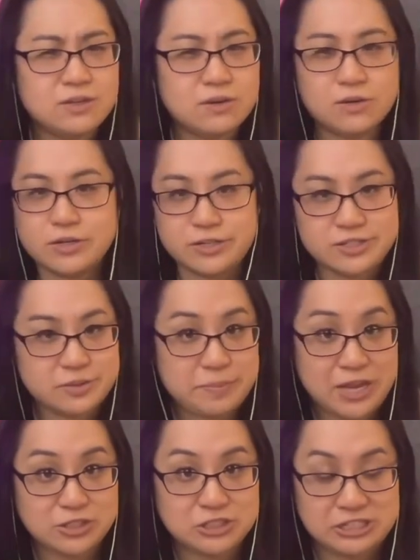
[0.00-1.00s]
or it's
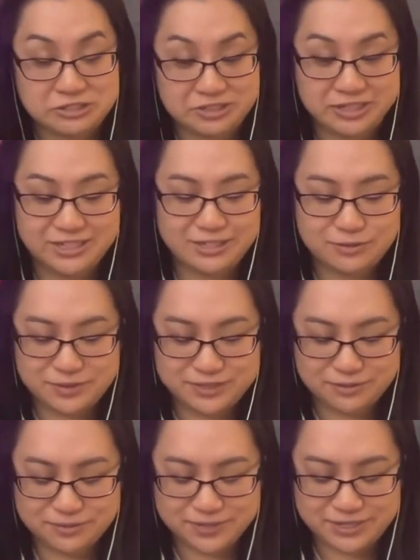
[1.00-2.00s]
imaginary. It
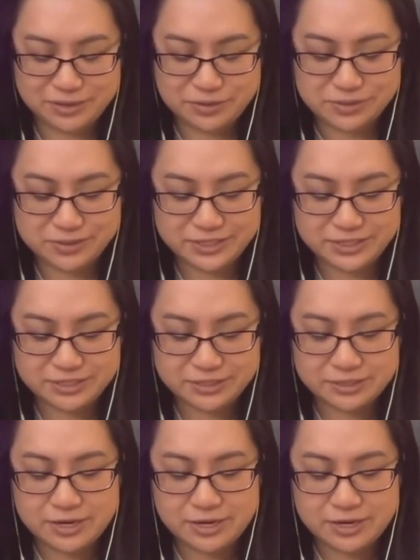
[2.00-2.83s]
wouldn't work at all here.